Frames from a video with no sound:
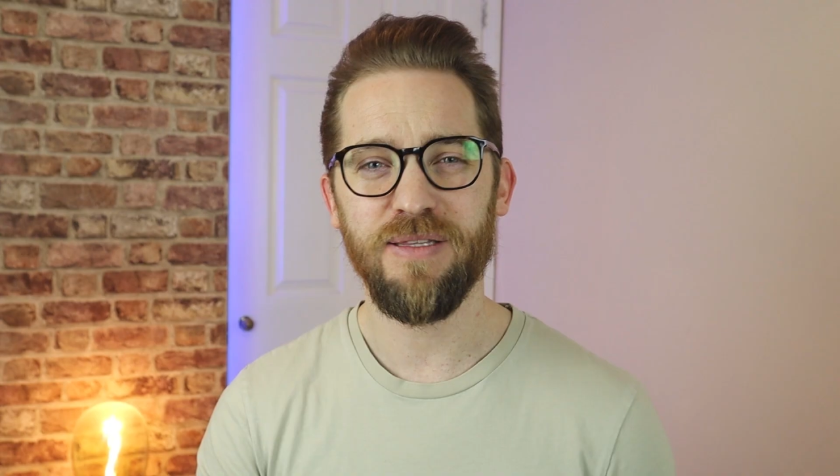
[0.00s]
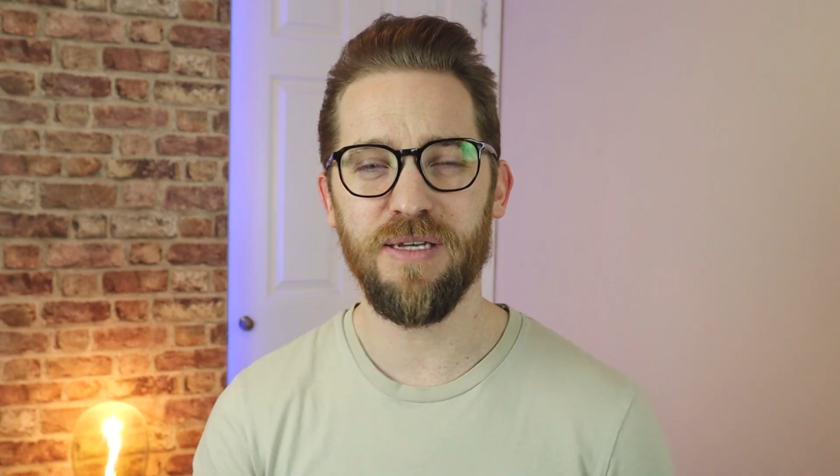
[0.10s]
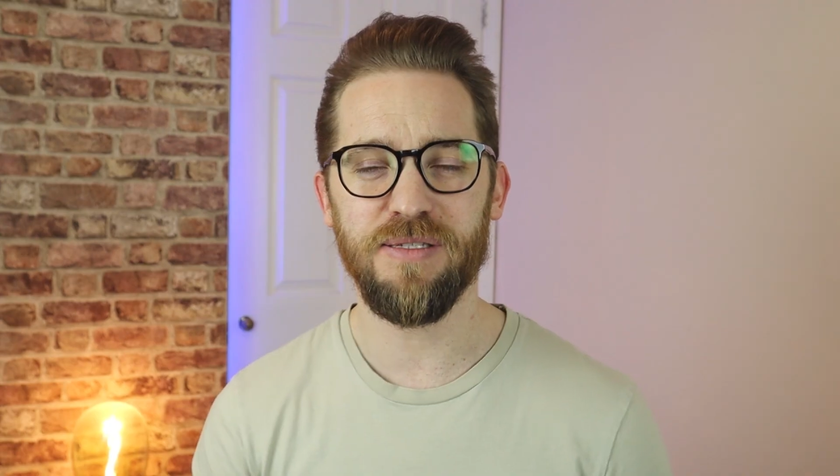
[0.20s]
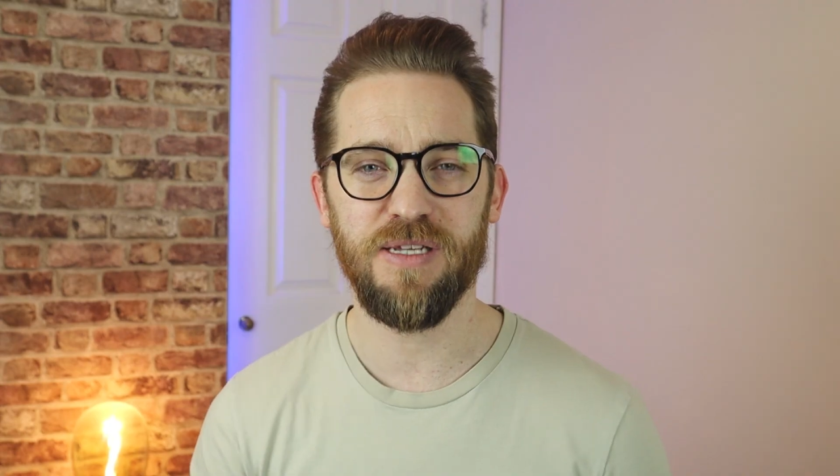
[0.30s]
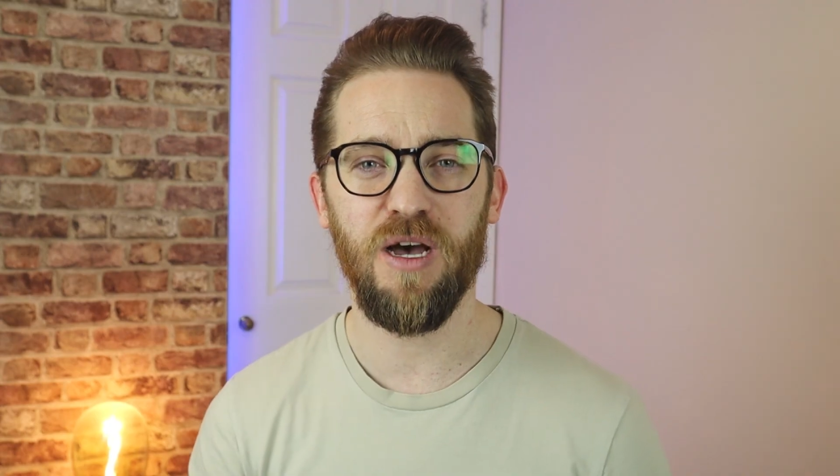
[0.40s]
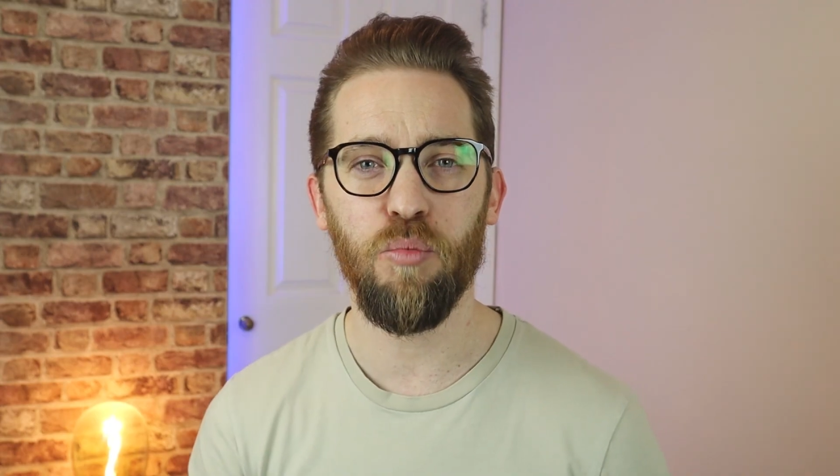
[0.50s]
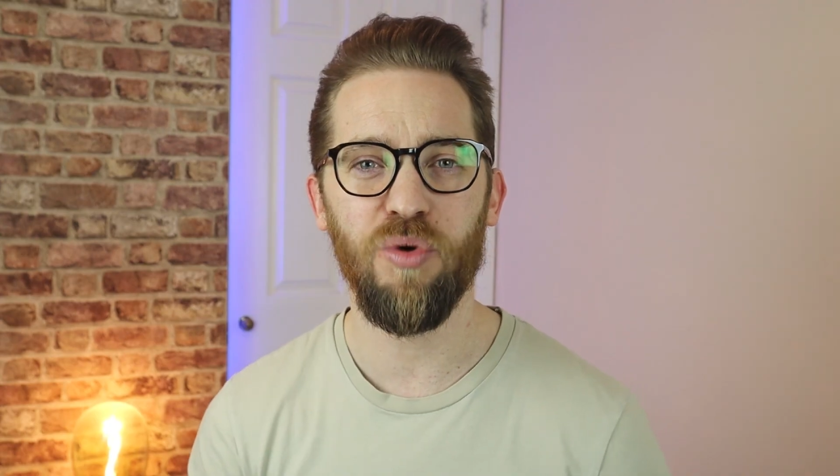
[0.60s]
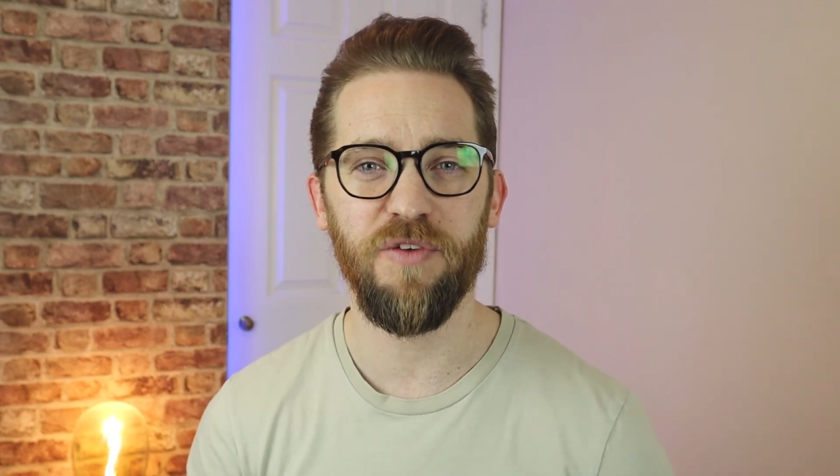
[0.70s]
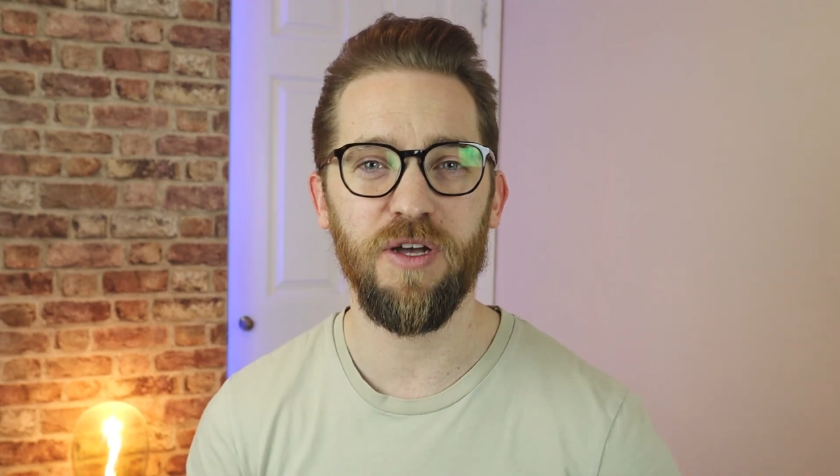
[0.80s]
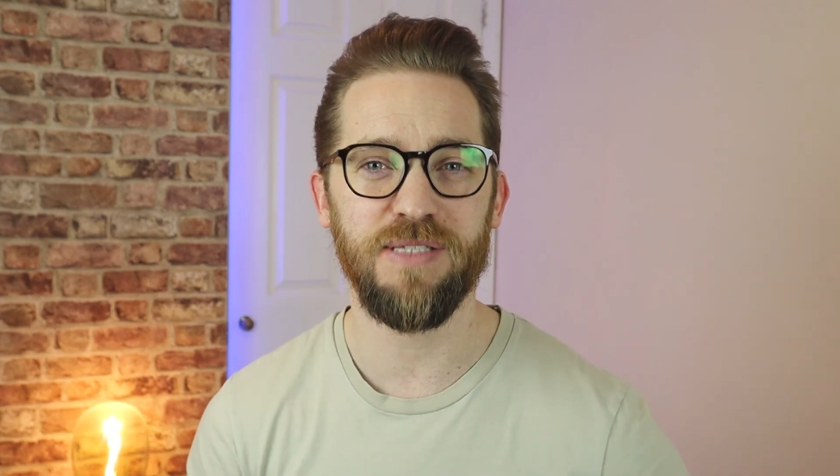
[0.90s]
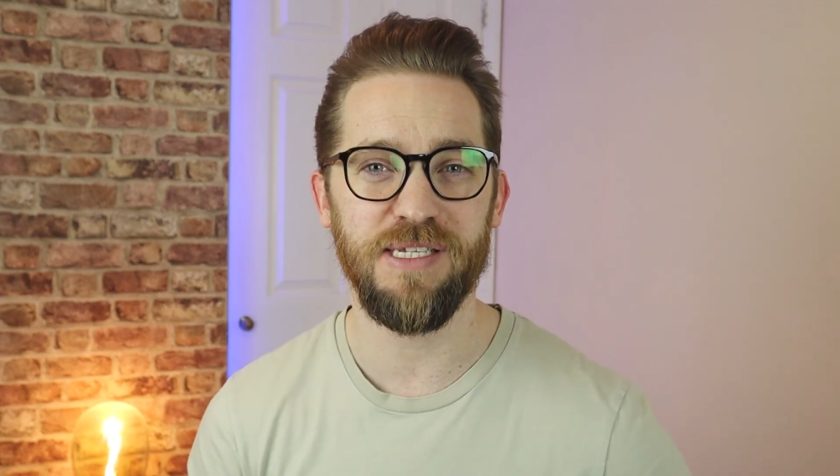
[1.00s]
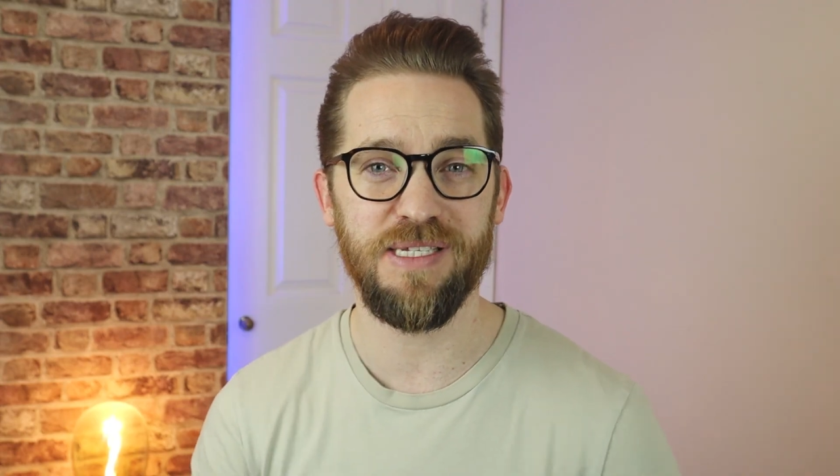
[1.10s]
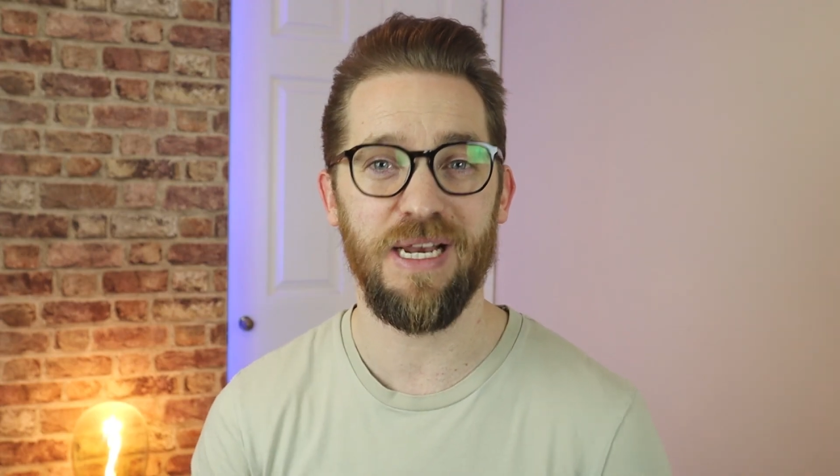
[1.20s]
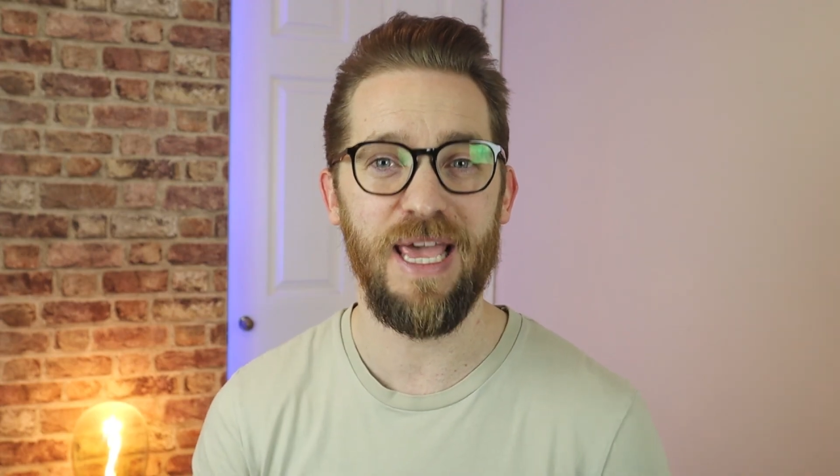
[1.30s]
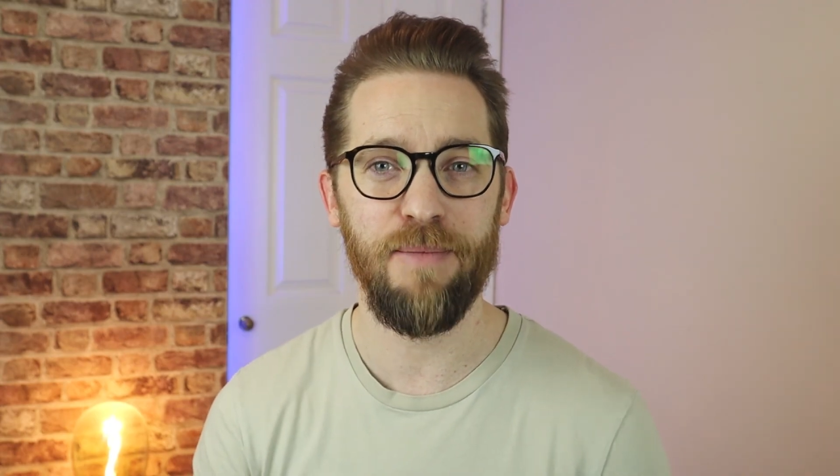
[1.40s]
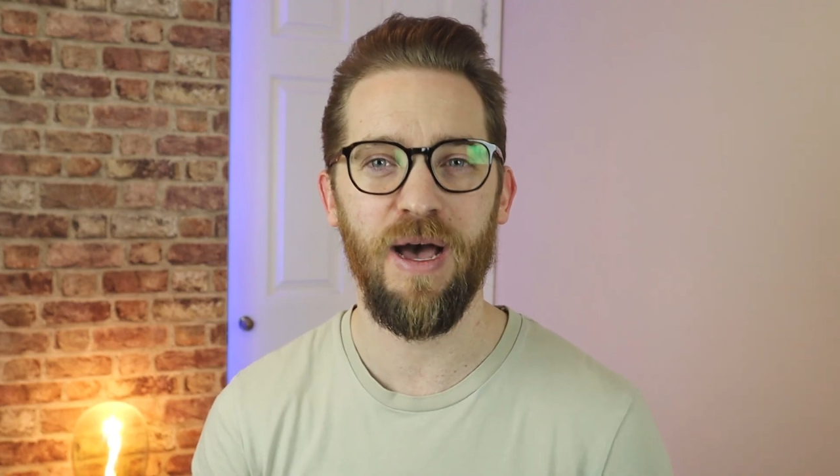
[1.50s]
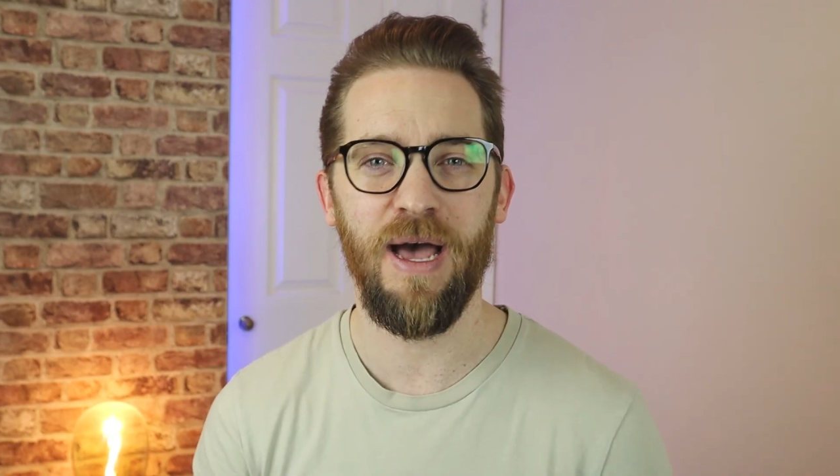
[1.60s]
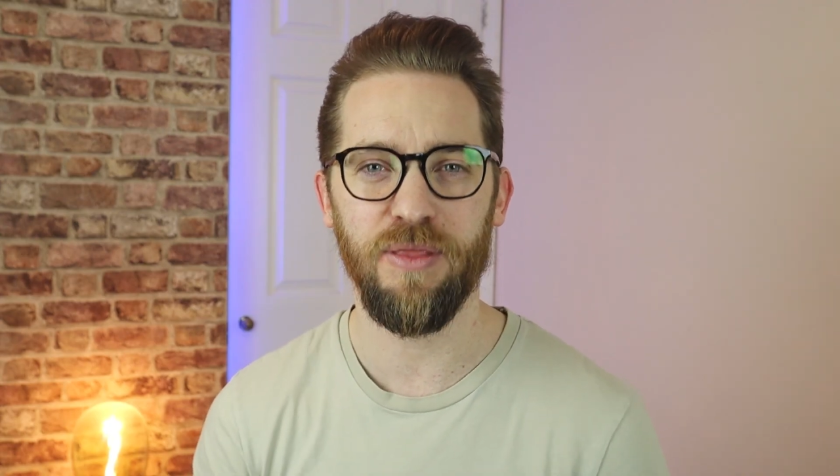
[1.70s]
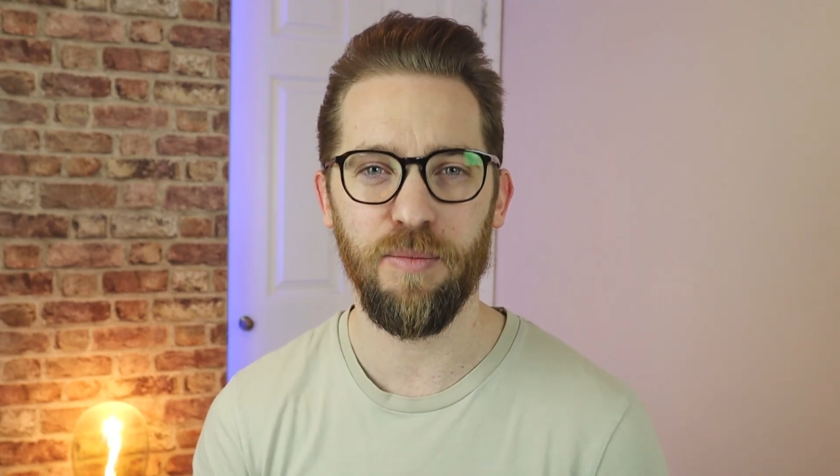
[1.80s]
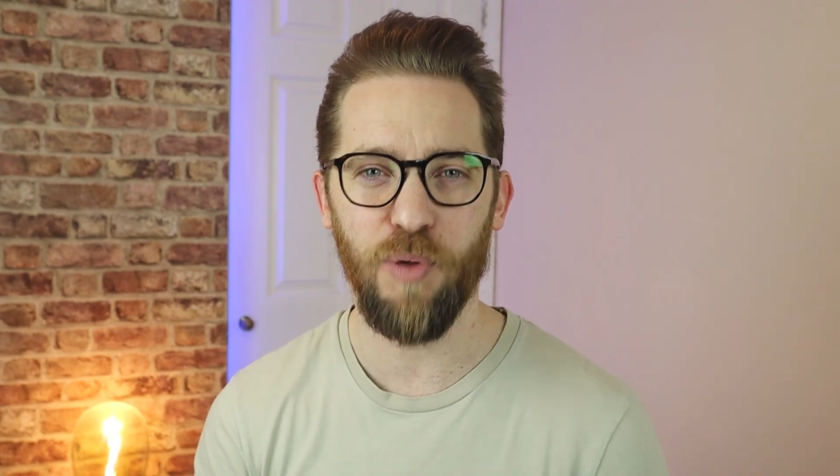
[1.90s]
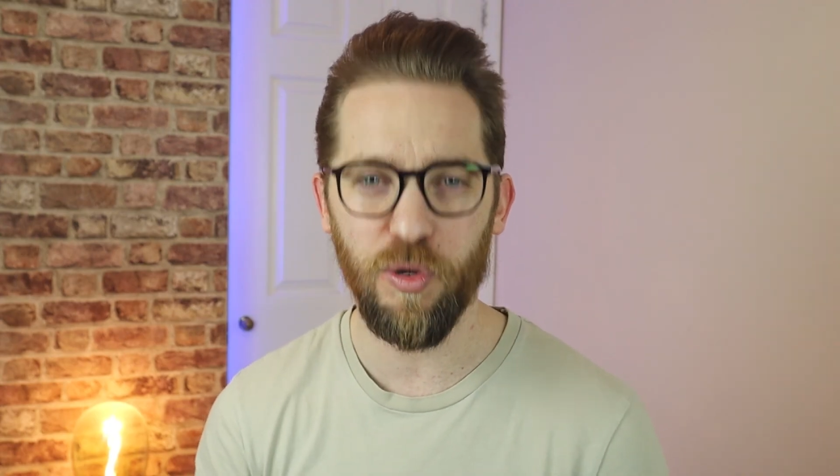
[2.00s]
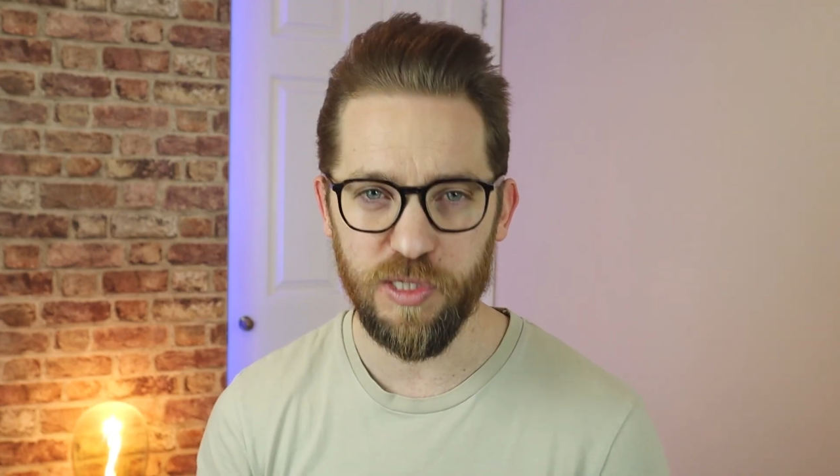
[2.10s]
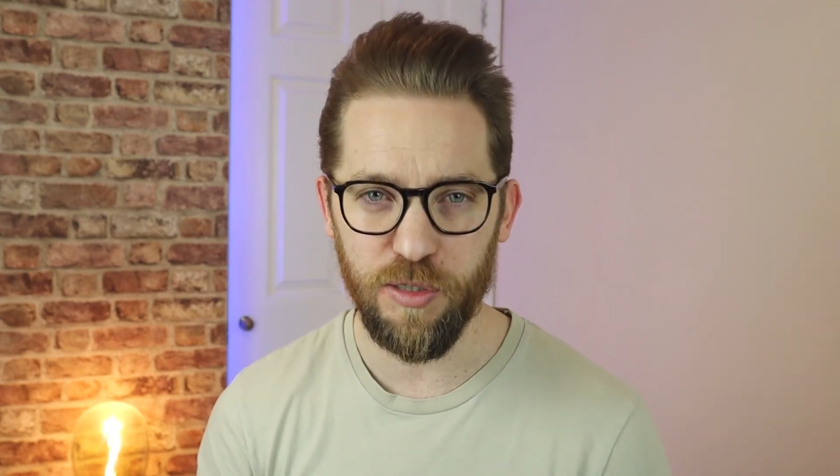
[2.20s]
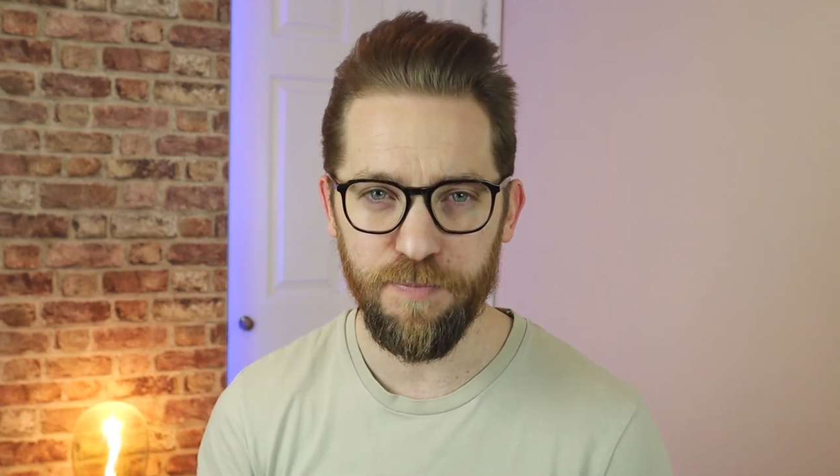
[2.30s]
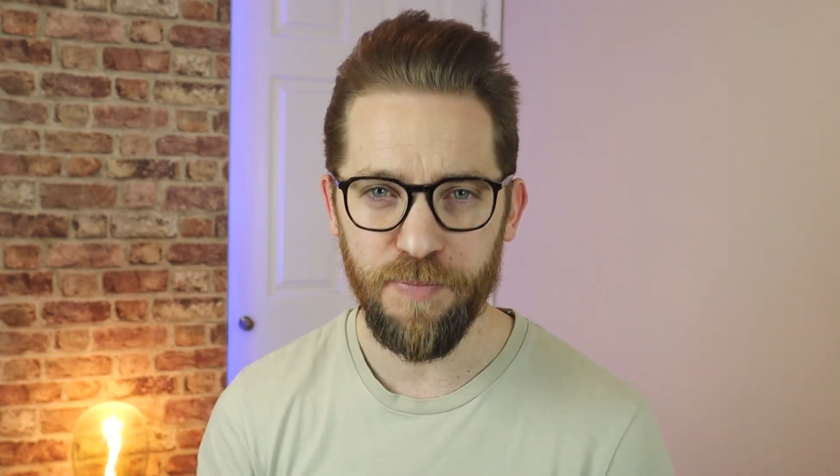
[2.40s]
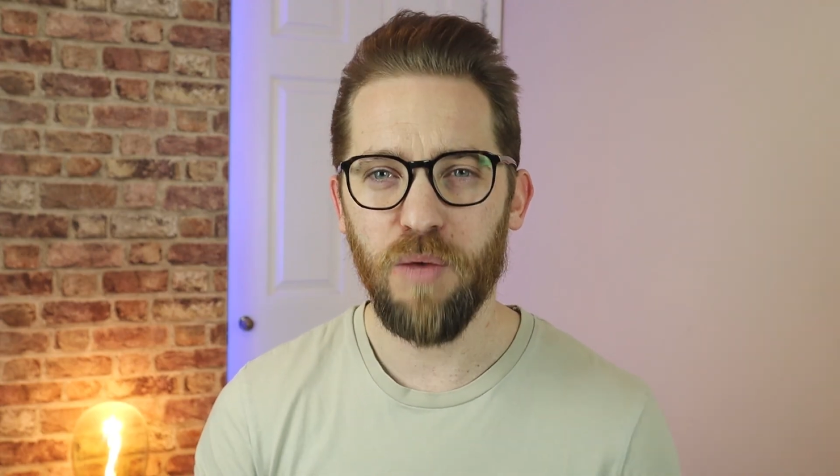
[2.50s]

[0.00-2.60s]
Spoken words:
does come with a disclaimer at the bottom,